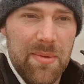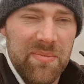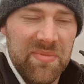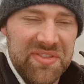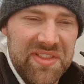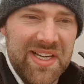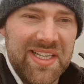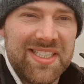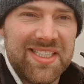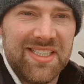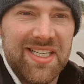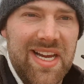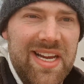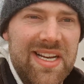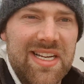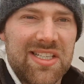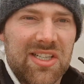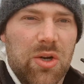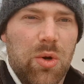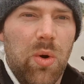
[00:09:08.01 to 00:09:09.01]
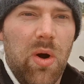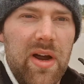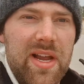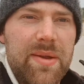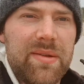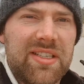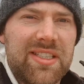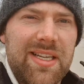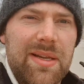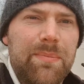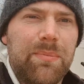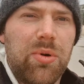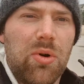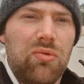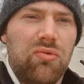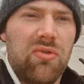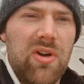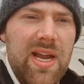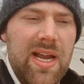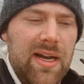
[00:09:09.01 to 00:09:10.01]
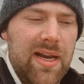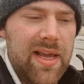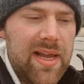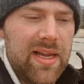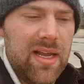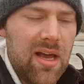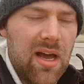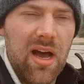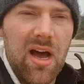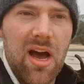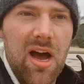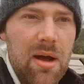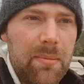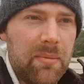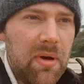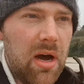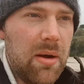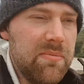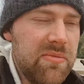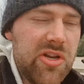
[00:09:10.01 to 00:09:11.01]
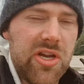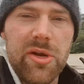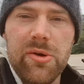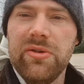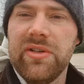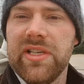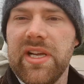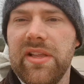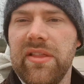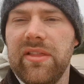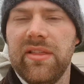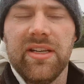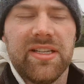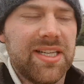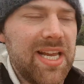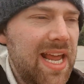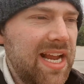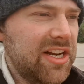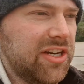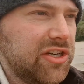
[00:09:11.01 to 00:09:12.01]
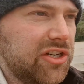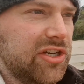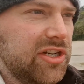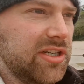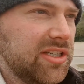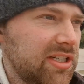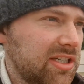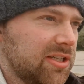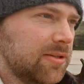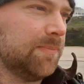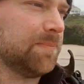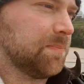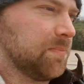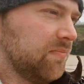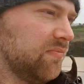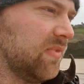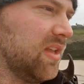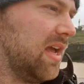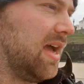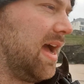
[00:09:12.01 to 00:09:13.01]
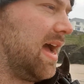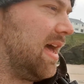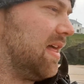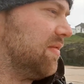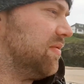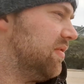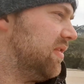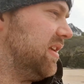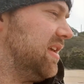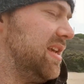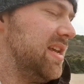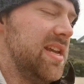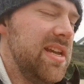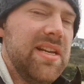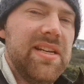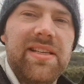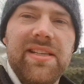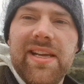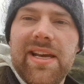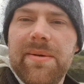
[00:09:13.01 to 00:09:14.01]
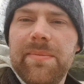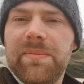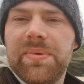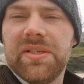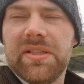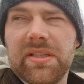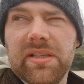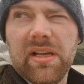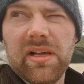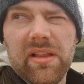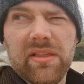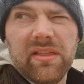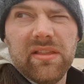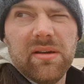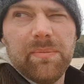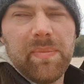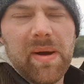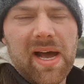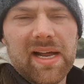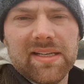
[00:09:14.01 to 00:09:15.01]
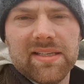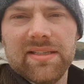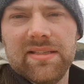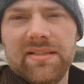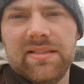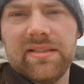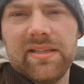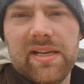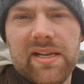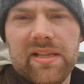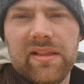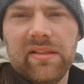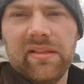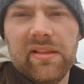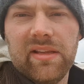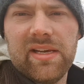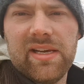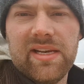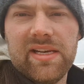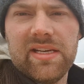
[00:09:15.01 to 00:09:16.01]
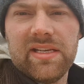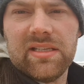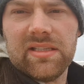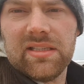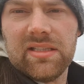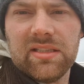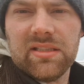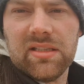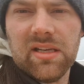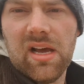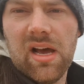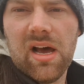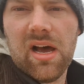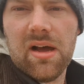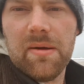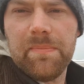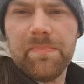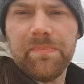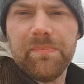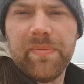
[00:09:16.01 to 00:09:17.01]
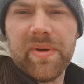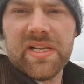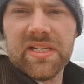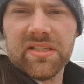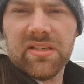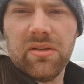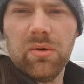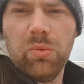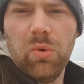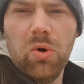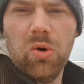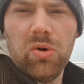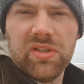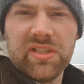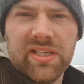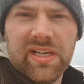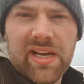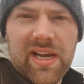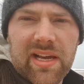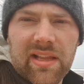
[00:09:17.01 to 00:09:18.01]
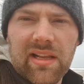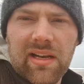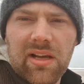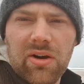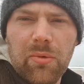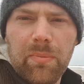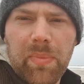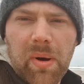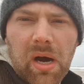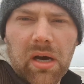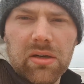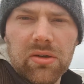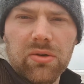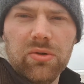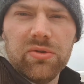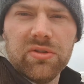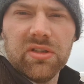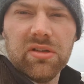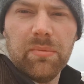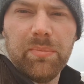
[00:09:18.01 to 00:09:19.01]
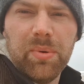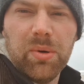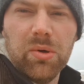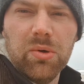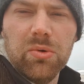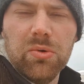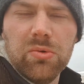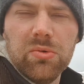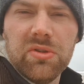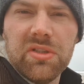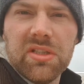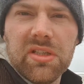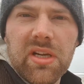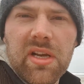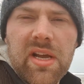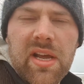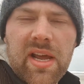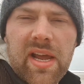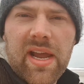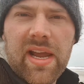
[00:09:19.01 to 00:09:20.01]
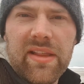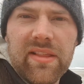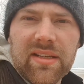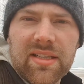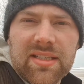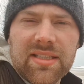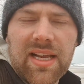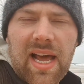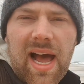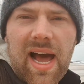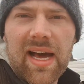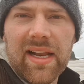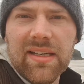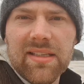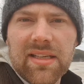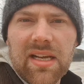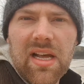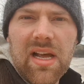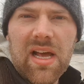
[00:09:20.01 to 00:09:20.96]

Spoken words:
This scene is quite simple really. I'm using the textures and the dips and the patterns in these bits in the water here, the little puddles and the pools in the sand,